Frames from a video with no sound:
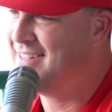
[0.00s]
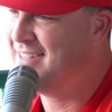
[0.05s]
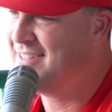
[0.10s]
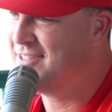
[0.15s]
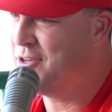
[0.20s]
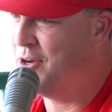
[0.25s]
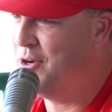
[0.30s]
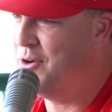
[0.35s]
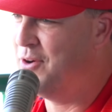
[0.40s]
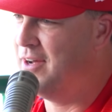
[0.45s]

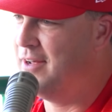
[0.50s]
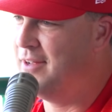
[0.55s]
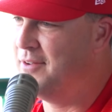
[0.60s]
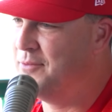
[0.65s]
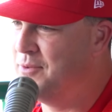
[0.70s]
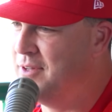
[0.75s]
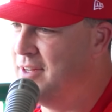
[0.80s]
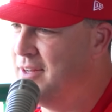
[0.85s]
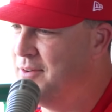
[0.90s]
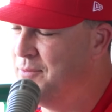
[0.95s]
So
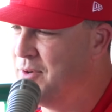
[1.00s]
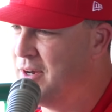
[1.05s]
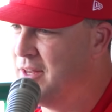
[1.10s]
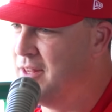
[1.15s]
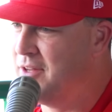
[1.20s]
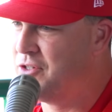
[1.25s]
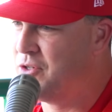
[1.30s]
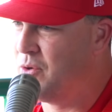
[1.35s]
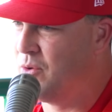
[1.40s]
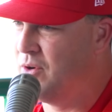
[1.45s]
one of
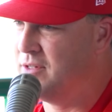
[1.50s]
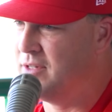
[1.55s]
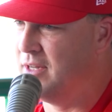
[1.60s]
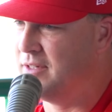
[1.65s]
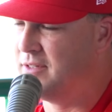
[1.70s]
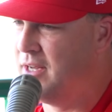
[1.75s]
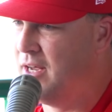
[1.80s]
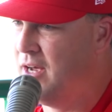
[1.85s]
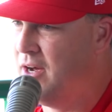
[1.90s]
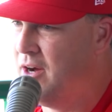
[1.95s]
the stories I
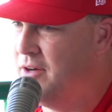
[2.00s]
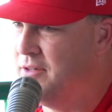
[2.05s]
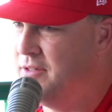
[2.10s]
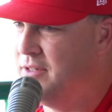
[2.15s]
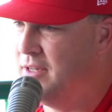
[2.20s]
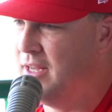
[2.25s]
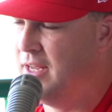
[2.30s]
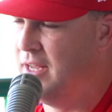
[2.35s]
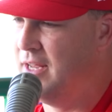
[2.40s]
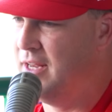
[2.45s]
tell,
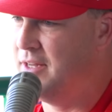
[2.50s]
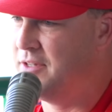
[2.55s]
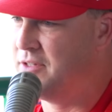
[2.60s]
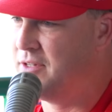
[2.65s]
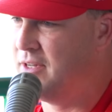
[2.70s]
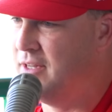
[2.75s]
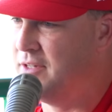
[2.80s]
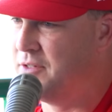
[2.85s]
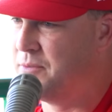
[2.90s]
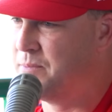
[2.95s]
and
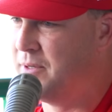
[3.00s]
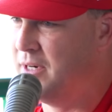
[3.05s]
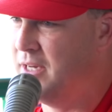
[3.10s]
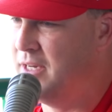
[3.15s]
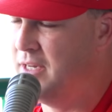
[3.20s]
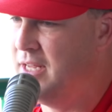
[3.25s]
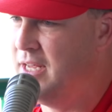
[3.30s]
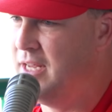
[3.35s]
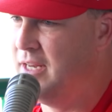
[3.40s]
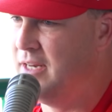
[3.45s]
it's pretty
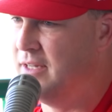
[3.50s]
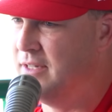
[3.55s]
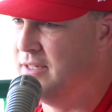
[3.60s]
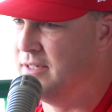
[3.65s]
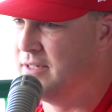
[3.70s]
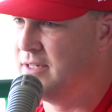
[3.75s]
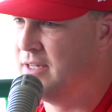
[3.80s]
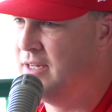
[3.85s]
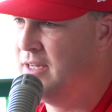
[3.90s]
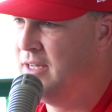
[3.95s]
neat,
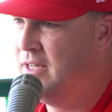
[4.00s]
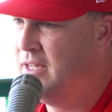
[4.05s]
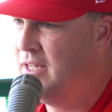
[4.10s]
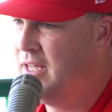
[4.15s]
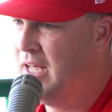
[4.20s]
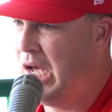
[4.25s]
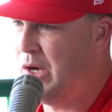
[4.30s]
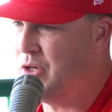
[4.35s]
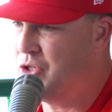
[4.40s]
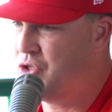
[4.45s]
is
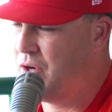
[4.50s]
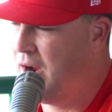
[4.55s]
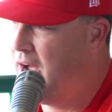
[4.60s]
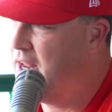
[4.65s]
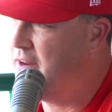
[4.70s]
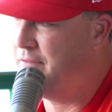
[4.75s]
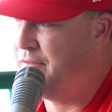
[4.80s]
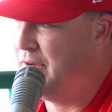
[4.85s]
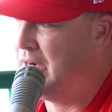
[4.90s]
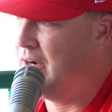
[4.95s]
I was
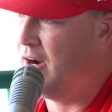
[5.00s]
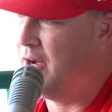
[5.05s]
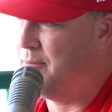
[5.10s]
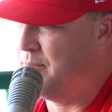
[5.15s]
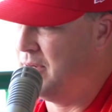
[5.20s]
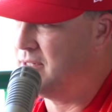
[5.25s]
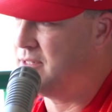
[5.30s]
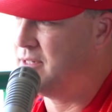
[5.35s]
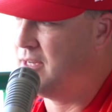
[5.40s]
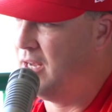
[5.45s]
trying to figure out
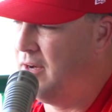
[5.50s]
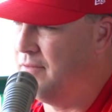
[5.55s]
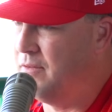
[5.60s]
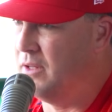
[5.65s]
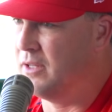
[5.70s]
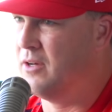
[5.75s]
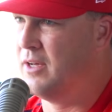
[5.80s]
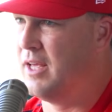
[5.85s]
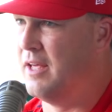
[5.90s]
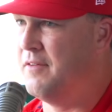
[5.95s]
myself,
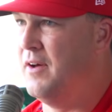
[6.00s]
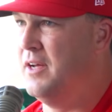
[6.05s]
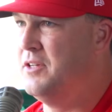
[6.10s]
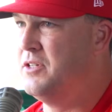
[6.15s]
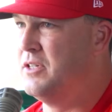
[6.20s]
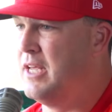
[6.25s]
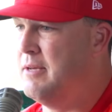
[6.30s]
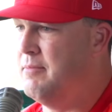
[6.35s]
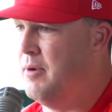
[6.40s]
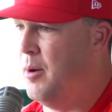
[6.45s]
like, okay, if I can
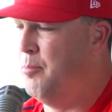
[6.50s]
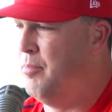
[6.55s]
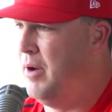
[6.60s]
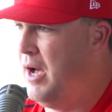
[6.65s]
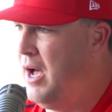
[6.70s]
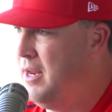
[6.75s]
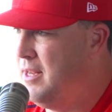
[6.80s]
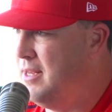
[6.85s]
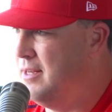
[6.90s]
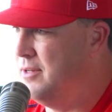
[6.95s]
just keep my
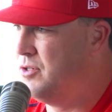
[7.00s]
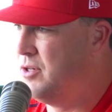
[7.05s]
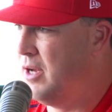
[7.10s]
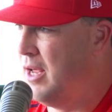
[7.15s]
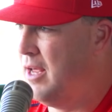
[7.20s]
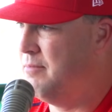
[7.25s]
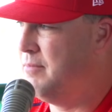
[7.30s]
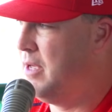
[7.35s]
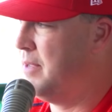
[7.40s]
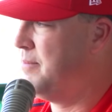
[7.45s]
body in
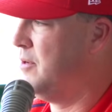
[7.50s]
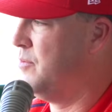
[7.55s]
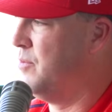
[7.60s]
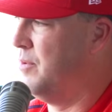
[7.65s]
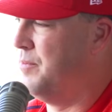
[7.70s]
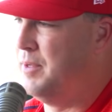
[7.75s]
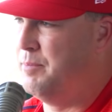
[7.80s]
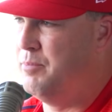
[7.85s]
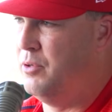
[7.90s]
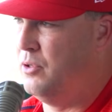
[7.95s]
shape, maybe
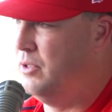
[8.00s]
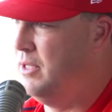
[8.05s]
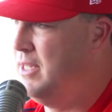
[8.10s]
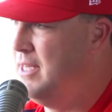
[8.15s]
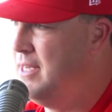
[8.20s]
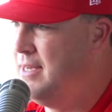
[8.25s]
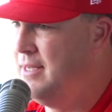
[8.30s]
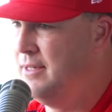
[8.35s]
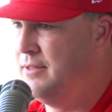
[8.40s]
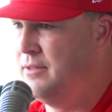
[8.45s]
when we pull
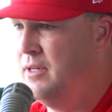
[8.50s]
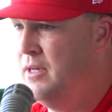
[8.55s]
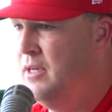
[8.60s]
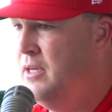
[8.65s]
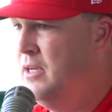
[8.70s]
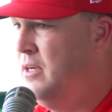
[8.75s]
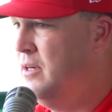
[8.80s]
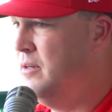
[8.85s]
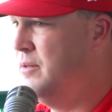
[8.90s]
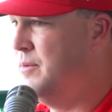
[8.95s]
in,
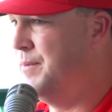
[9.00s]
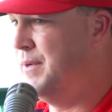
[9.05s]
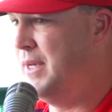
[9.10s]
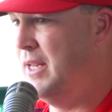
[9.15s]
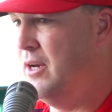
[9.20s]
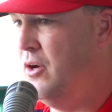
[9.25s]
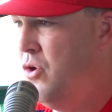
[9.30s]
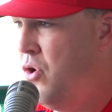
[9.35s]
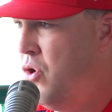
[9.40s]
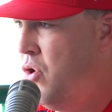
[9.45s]
when we
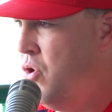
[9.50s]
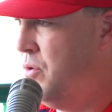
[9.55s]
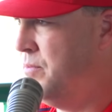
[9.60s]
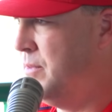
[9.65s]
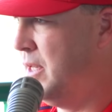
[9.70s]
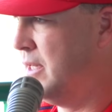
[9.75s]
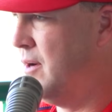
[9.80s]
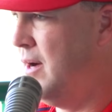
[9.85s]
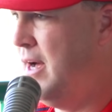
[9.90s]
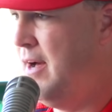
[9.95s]
get home,
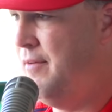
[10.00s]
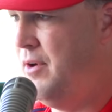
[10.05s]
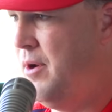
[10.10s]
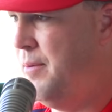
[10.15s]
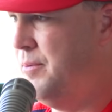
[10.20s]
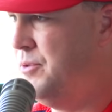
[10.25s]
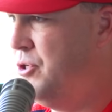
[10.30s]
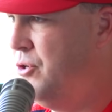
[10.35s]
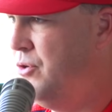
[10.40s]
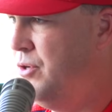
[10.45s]
like, I'll have an
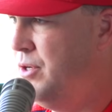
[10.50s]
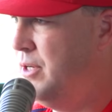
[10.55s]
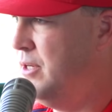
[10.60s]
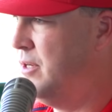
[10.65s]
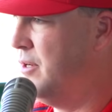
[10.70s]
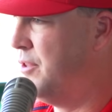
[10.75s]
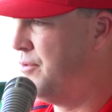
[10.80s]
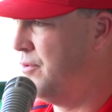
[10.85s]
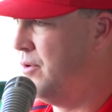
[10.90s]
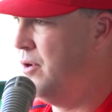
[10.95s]
opportunity
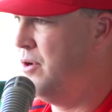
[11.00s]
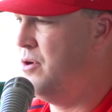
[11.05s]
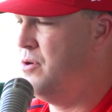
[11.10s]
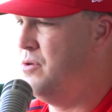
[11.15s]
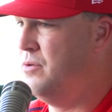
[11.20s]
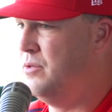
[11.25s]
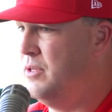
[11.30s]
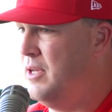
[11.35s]
to throw.